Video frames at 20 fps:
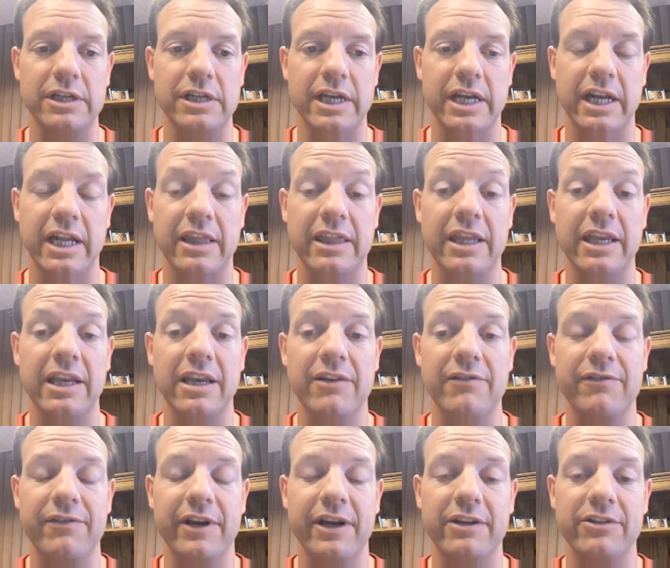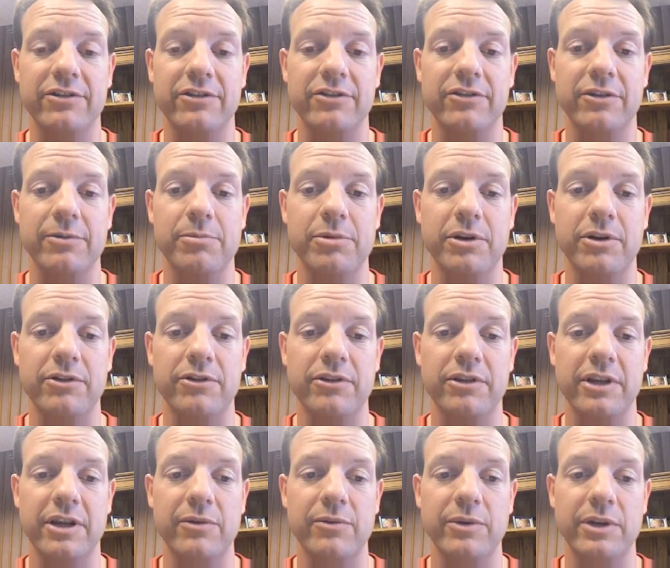And I think I've found just the person
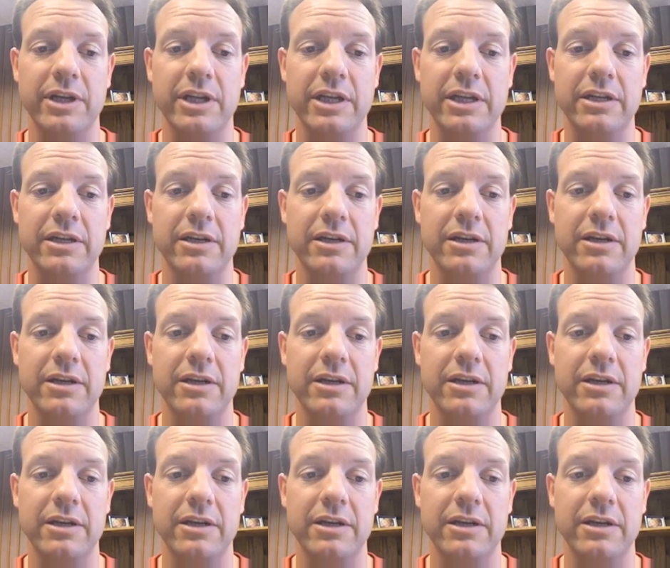that we need.